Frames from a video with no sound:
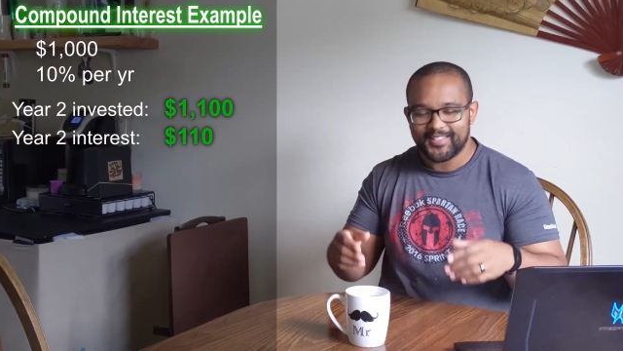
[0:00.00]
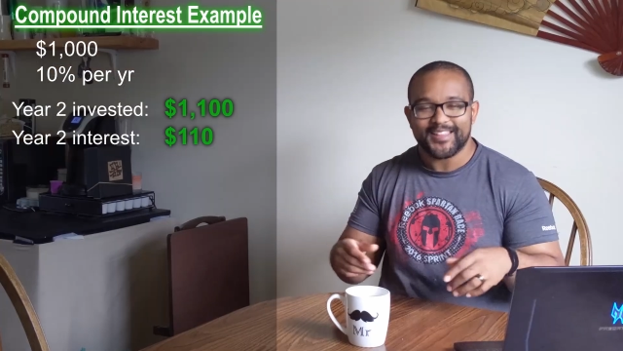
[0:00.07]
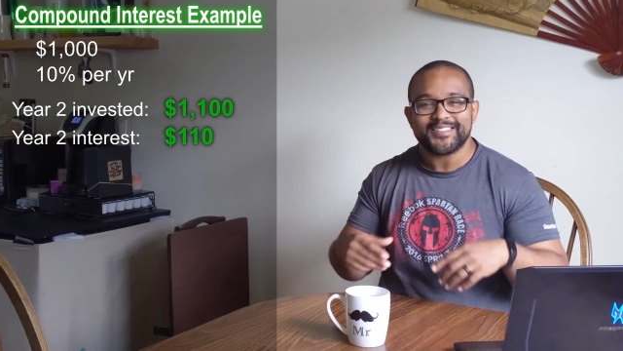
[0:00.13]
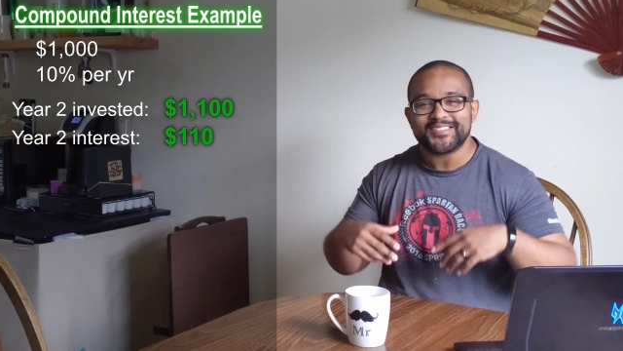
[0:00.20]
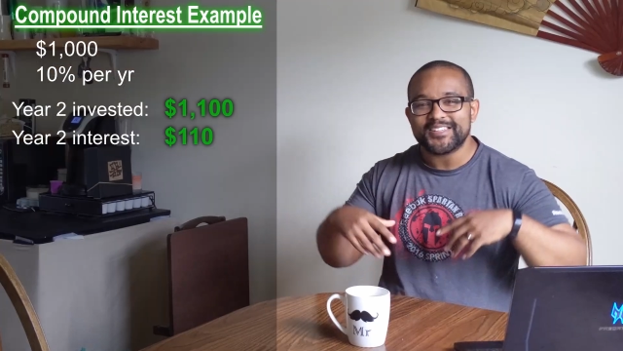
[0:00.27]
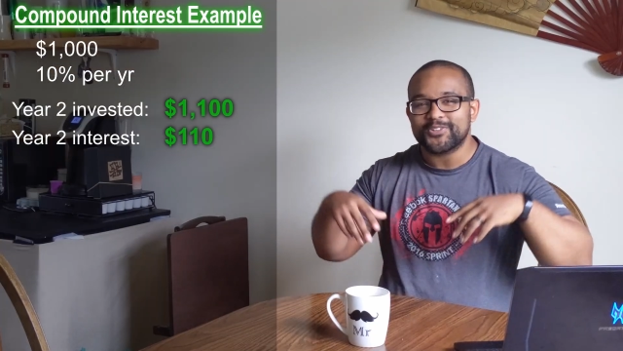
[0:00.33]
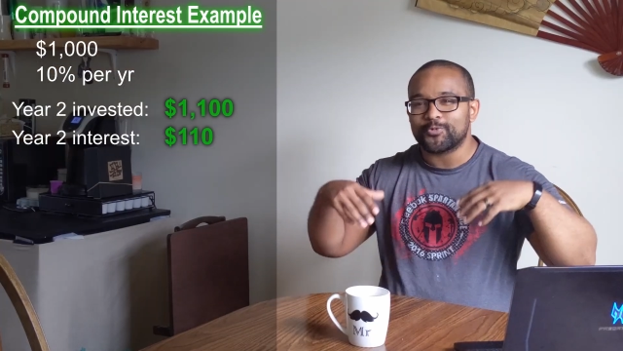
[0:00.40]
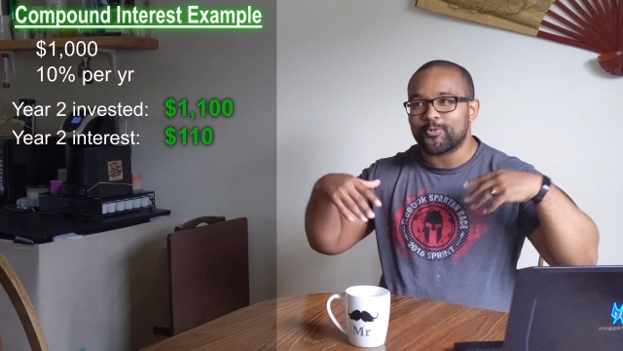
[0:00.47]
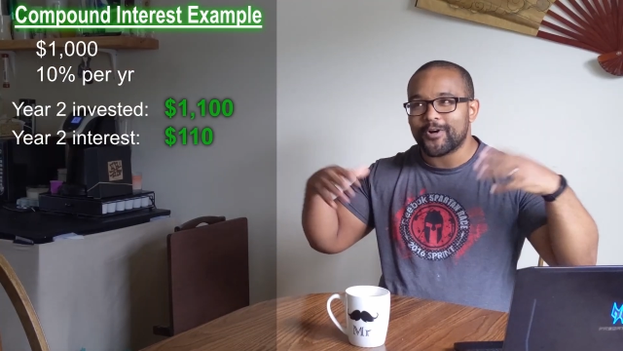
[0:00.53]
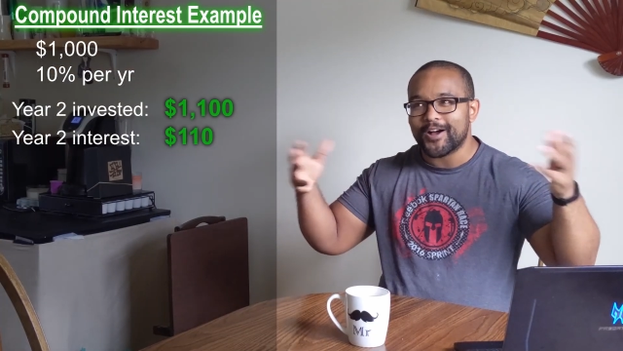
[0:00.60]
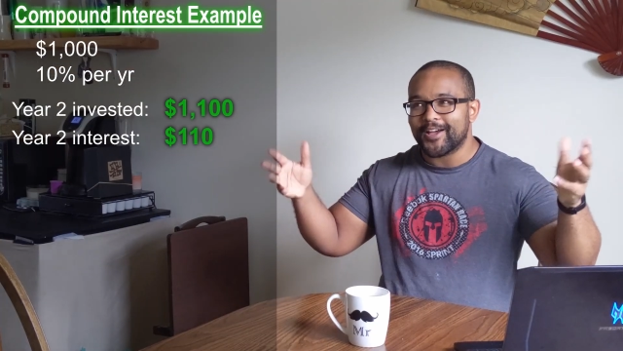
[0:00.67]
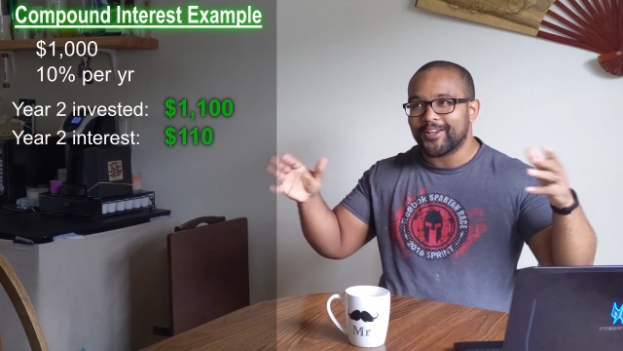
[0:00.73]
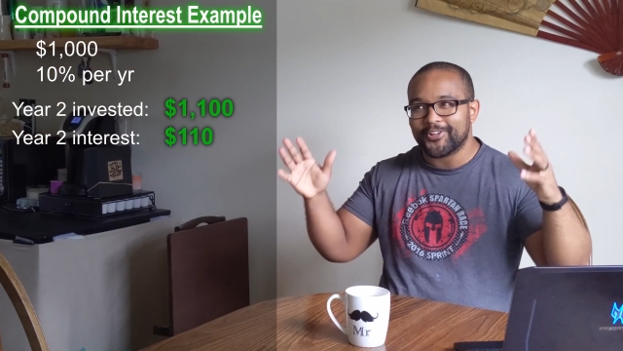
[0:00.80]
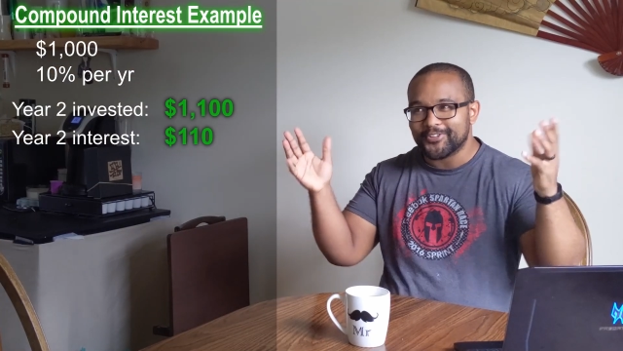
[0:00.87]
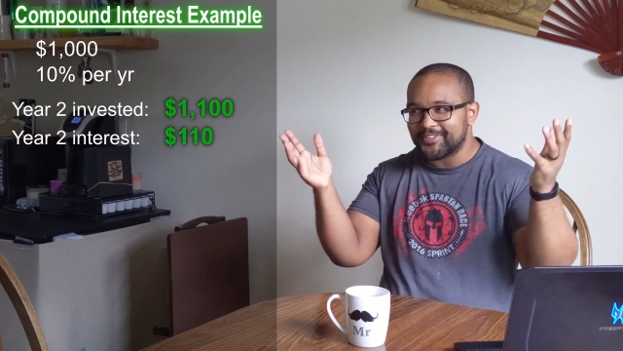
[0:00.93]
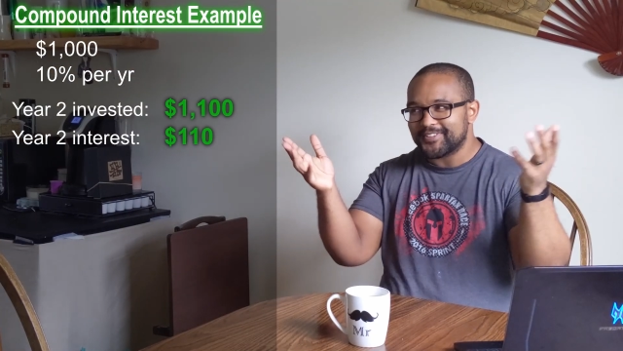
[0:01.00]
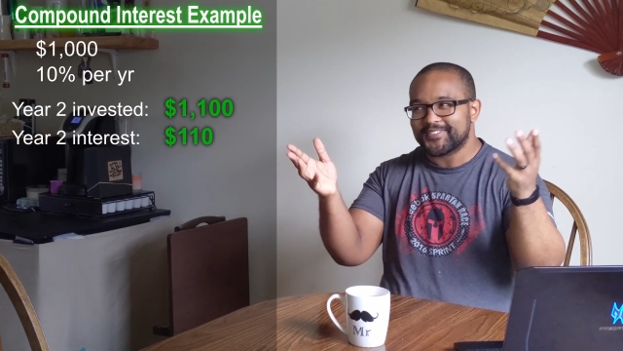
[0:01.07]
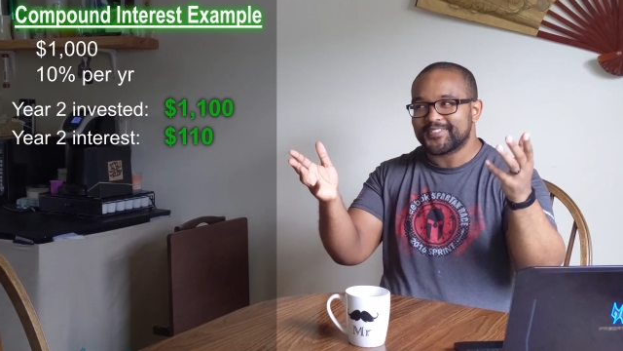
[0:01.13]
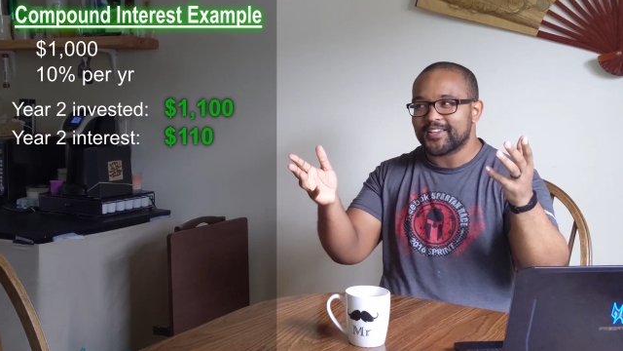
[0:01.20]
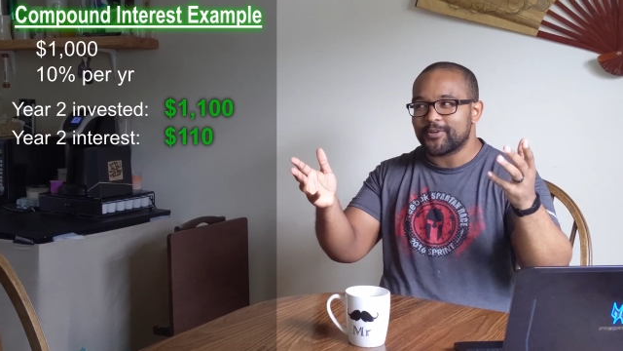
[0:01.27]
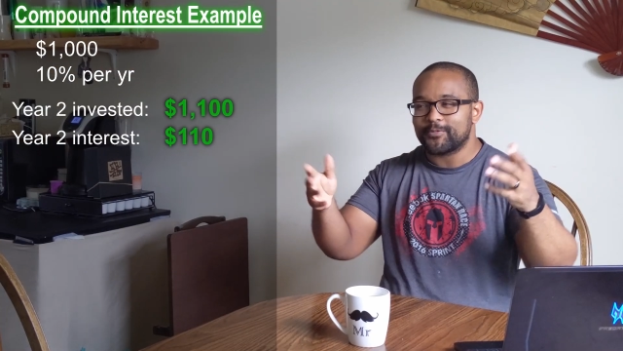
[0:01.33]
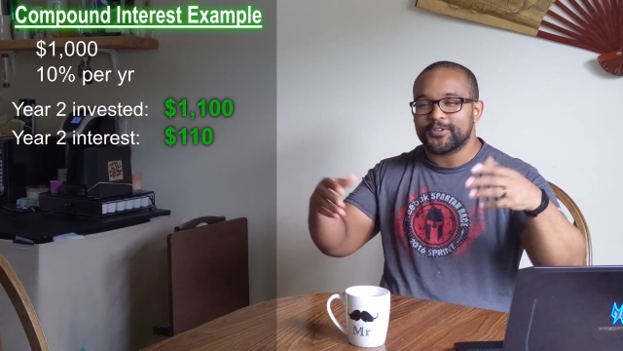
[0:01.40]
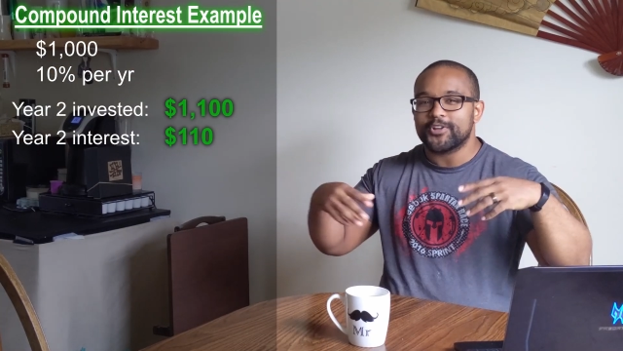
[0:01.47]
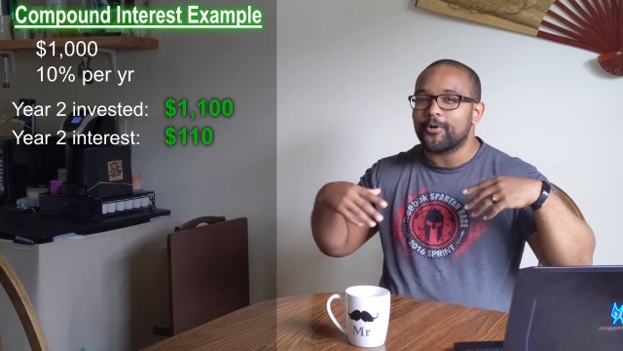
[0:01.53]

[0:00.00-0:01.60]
Let's get wild and say we